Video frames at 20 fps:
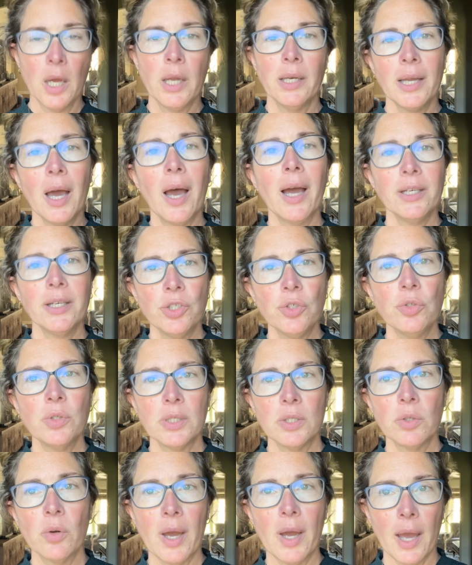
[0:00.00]
Now, I do
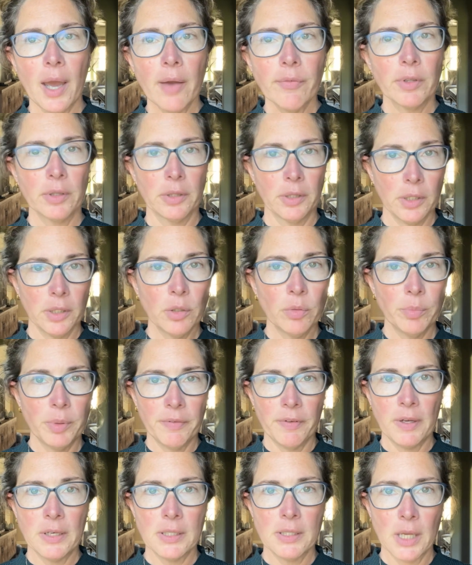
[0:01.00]
still have a little bit of
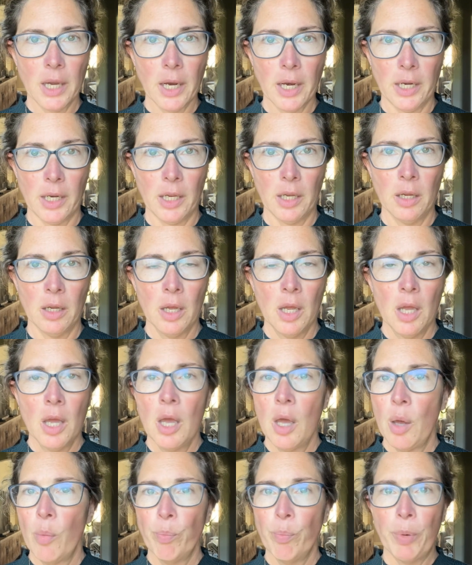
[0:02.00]
anxiety,
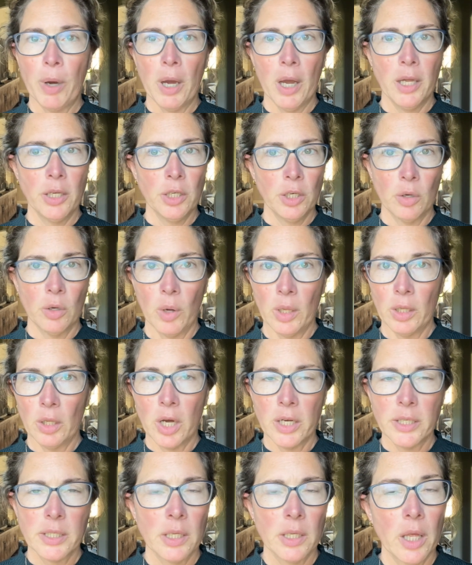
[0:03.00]
but I
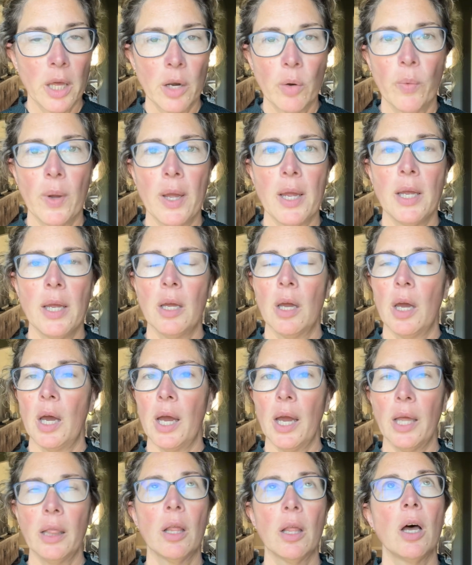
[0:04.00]
lost a lot of weight.
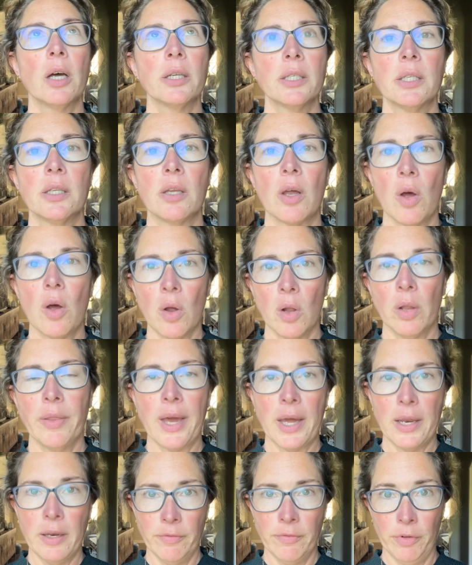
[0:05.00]
I lost all
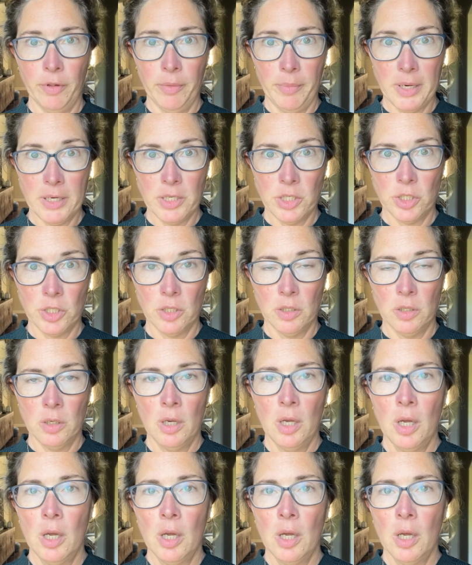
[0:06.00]
that inflammation.